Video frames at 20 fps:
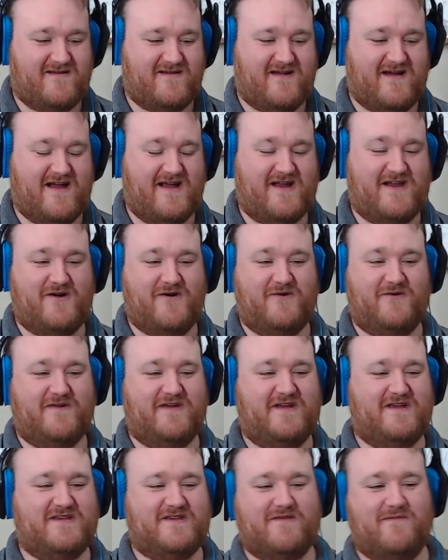I know
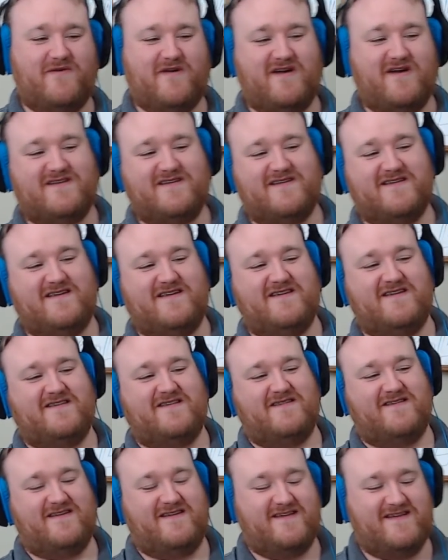he's the best.
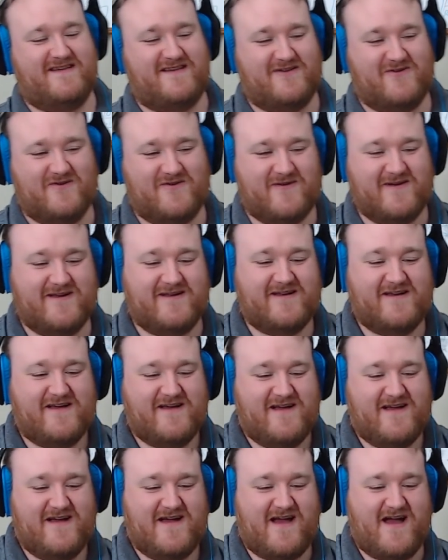He's so great.
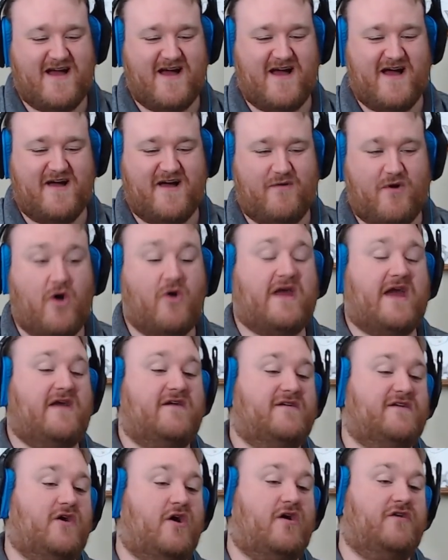
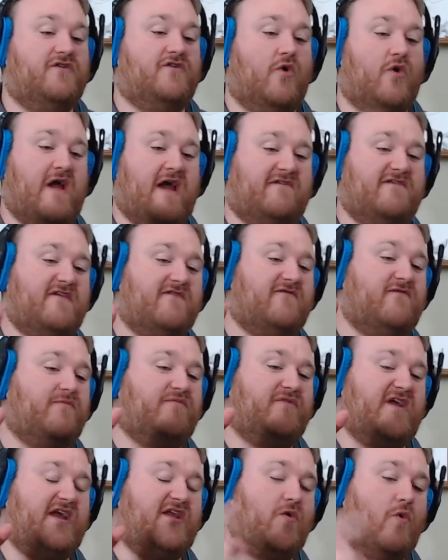Okay, have you ever
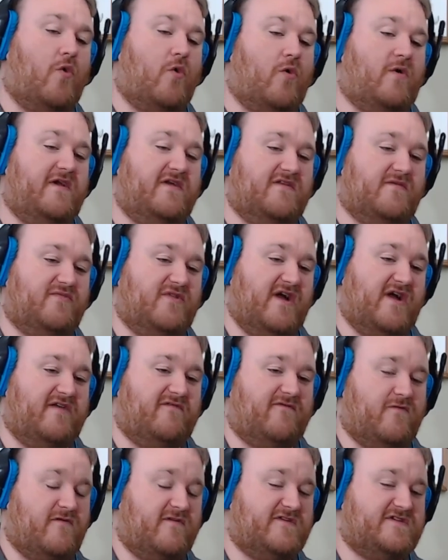played Ori and the
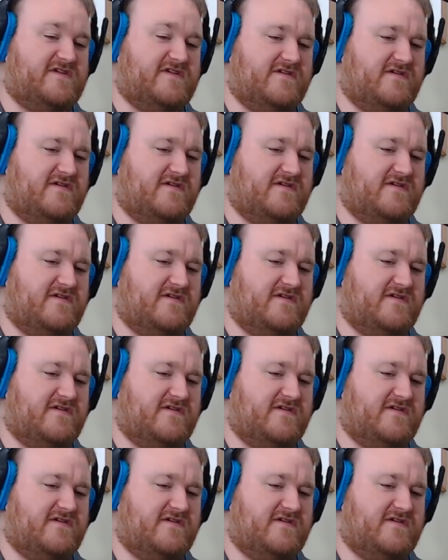Blind Forest?